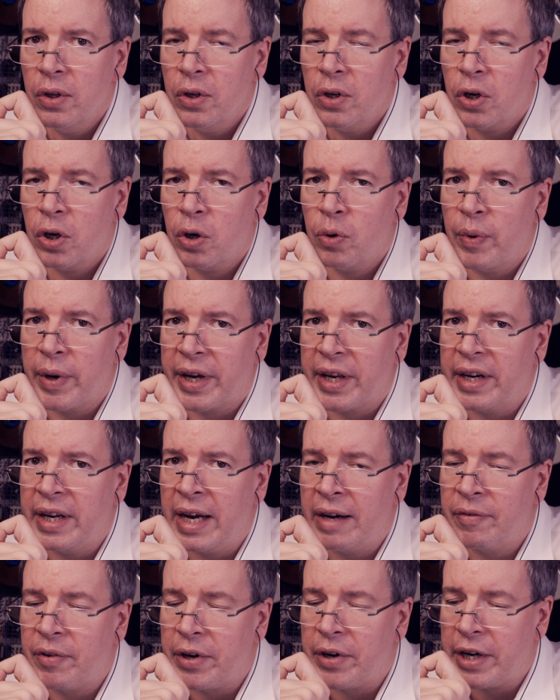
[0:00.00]
Or we can
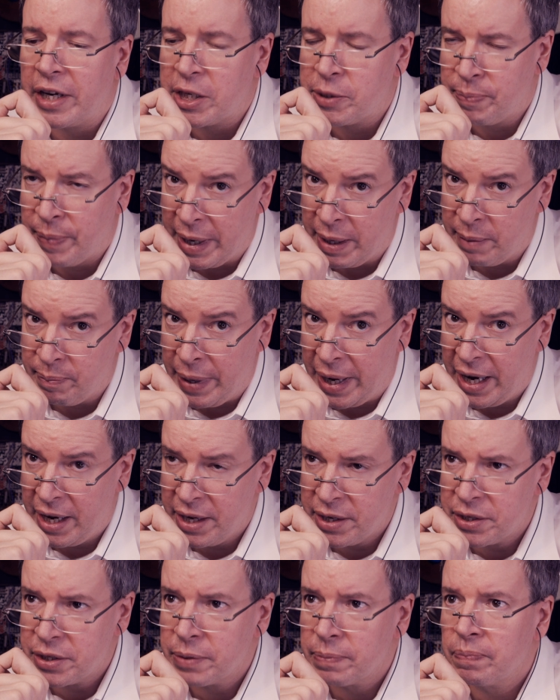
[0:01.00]
have a nice band
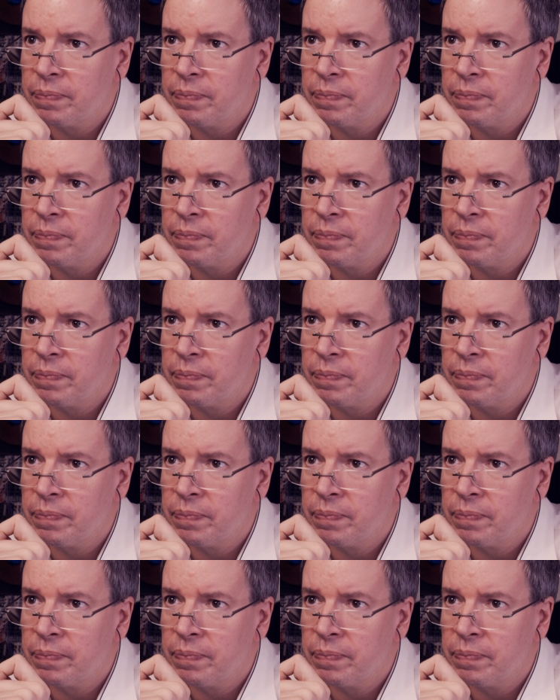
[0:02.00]
pass.